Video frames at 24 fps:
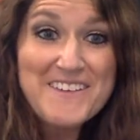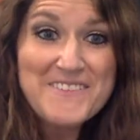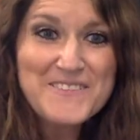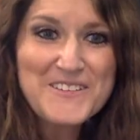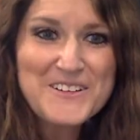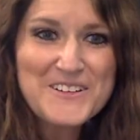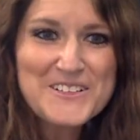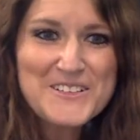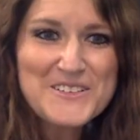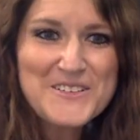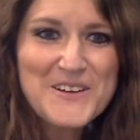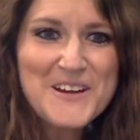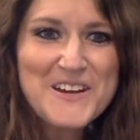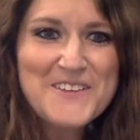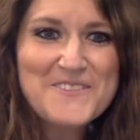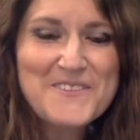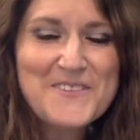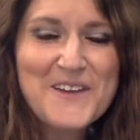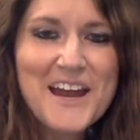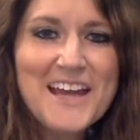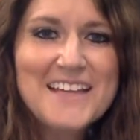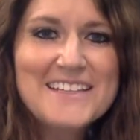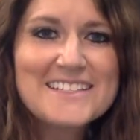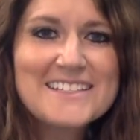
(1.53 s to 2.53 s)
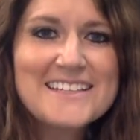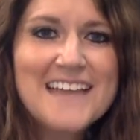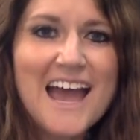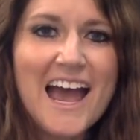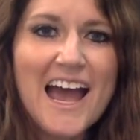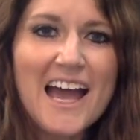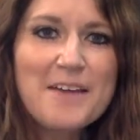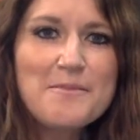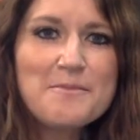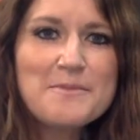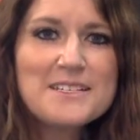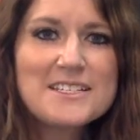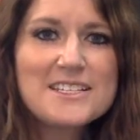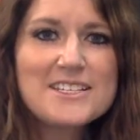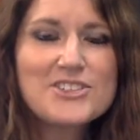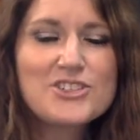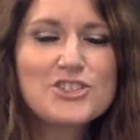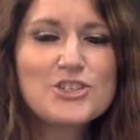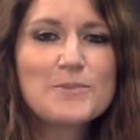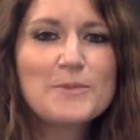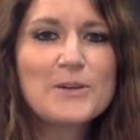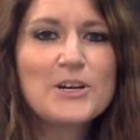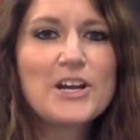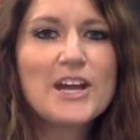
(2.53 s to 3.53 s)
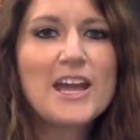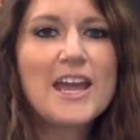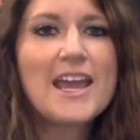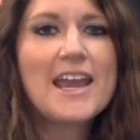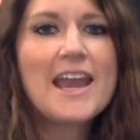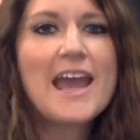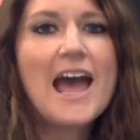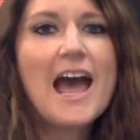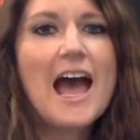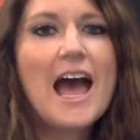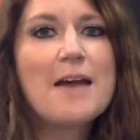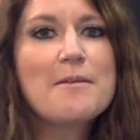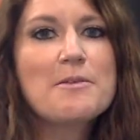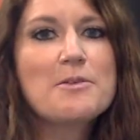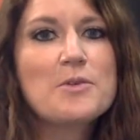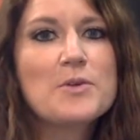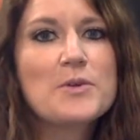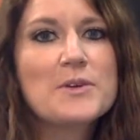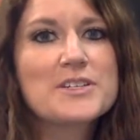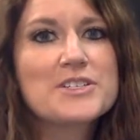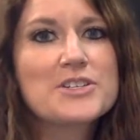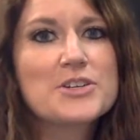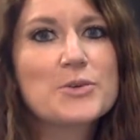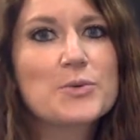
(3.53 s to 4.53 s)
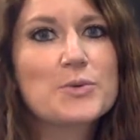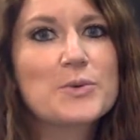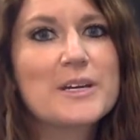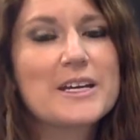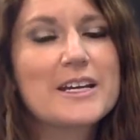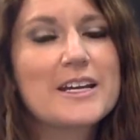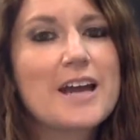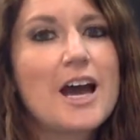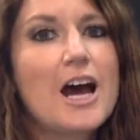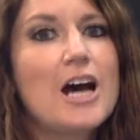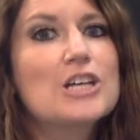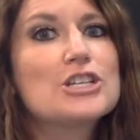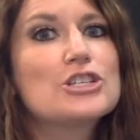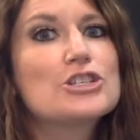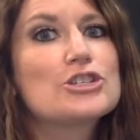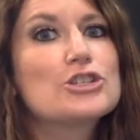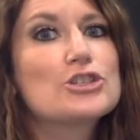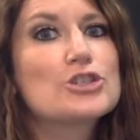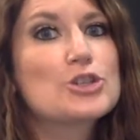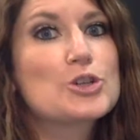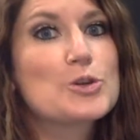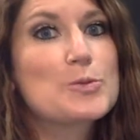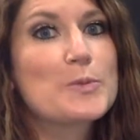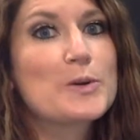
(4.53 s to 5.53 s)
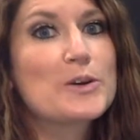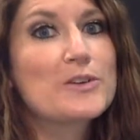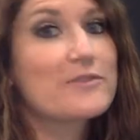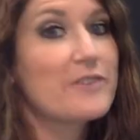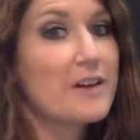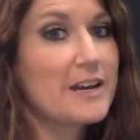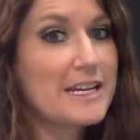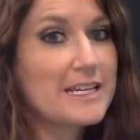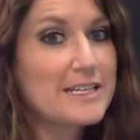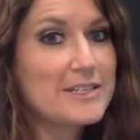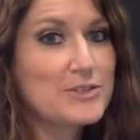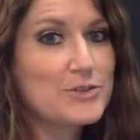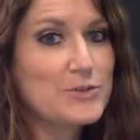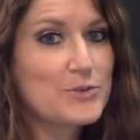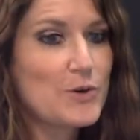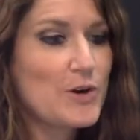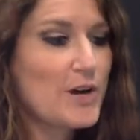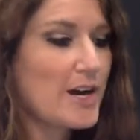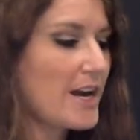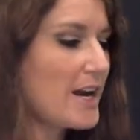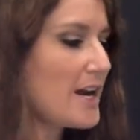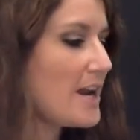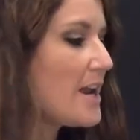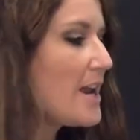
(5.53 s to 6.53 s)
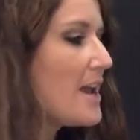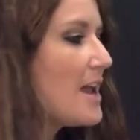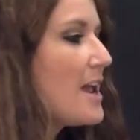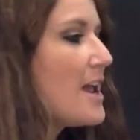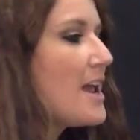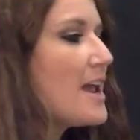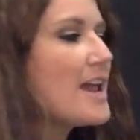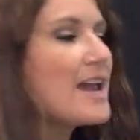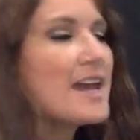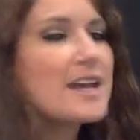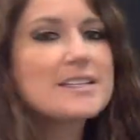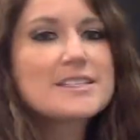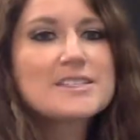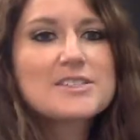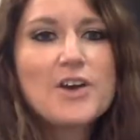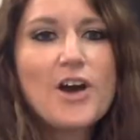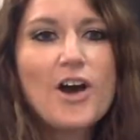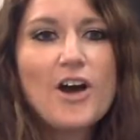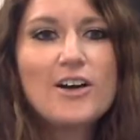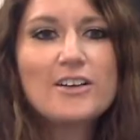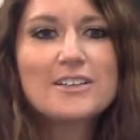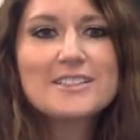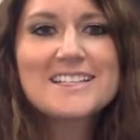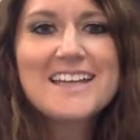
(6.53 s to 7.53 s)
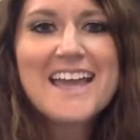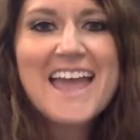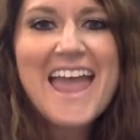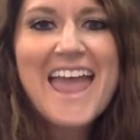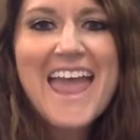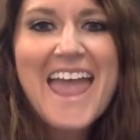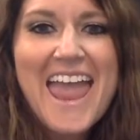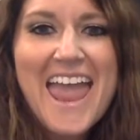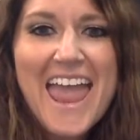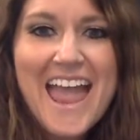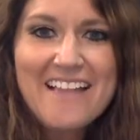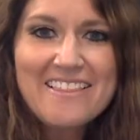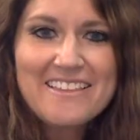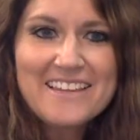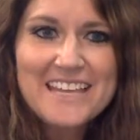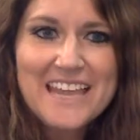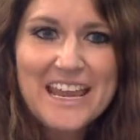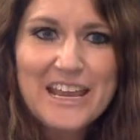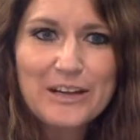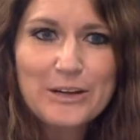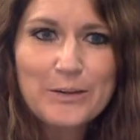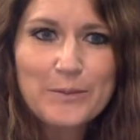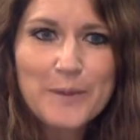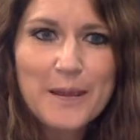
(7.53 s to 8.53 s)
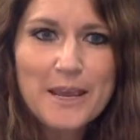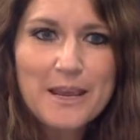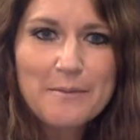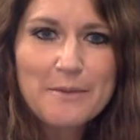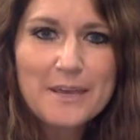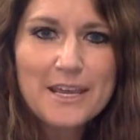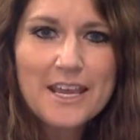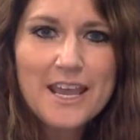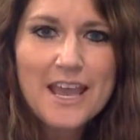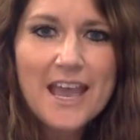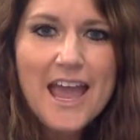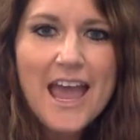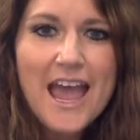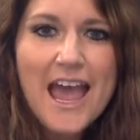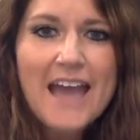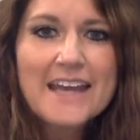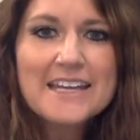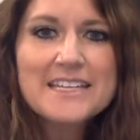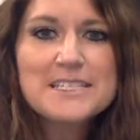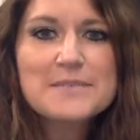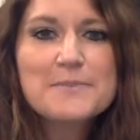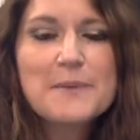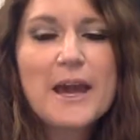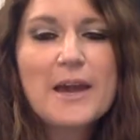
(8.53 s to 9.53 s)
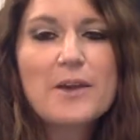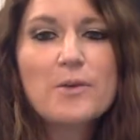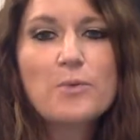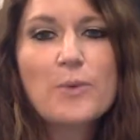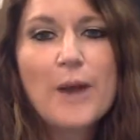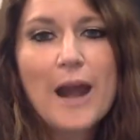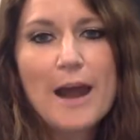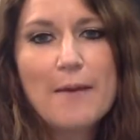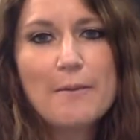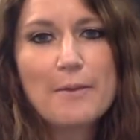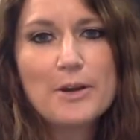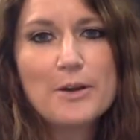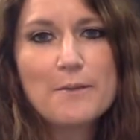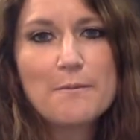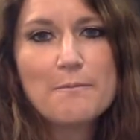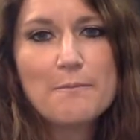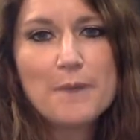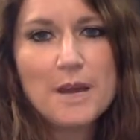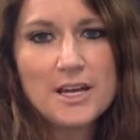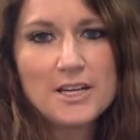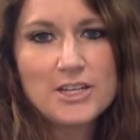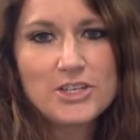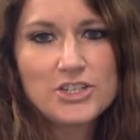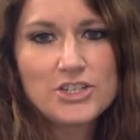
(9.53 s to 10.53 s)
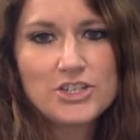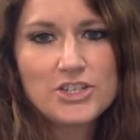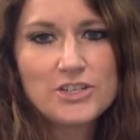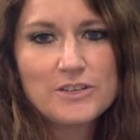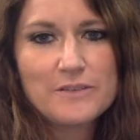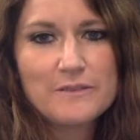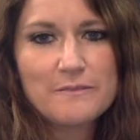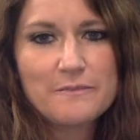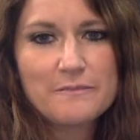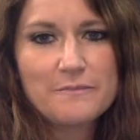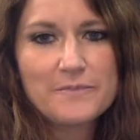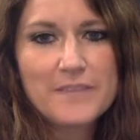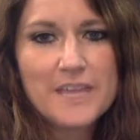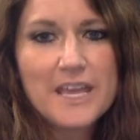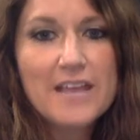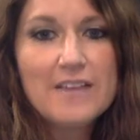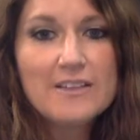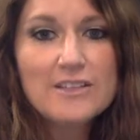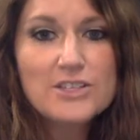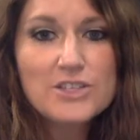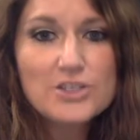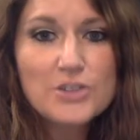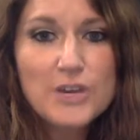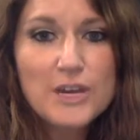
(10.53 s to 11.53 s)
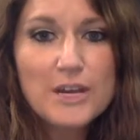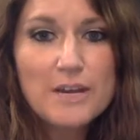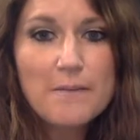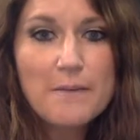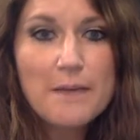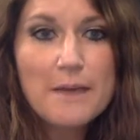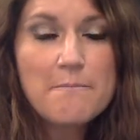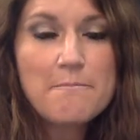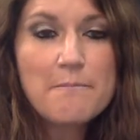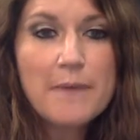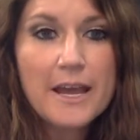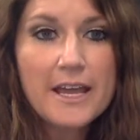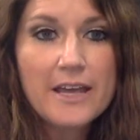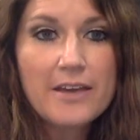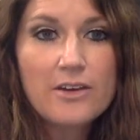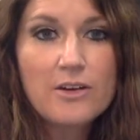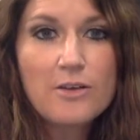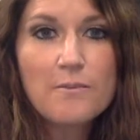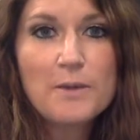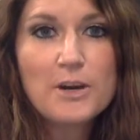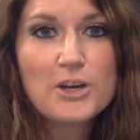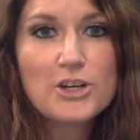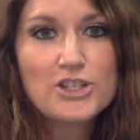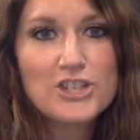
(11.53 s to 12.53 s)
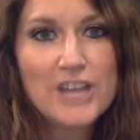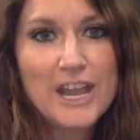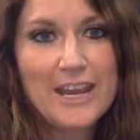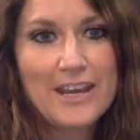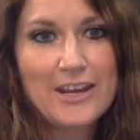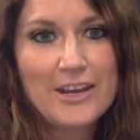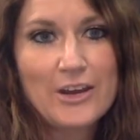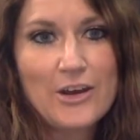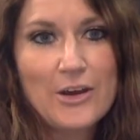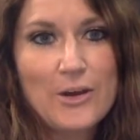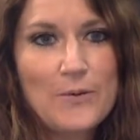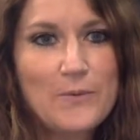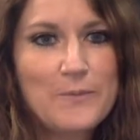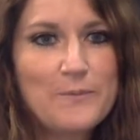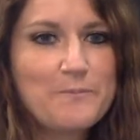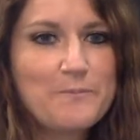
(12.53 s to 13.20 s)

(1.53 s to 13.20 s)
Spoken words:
first grade friends. I'm Mrs. Chimura, and I'm going to read a super funny story. It's called Alligator Baby, and it's by Robert Munch, illustrated by Michael Marchenko.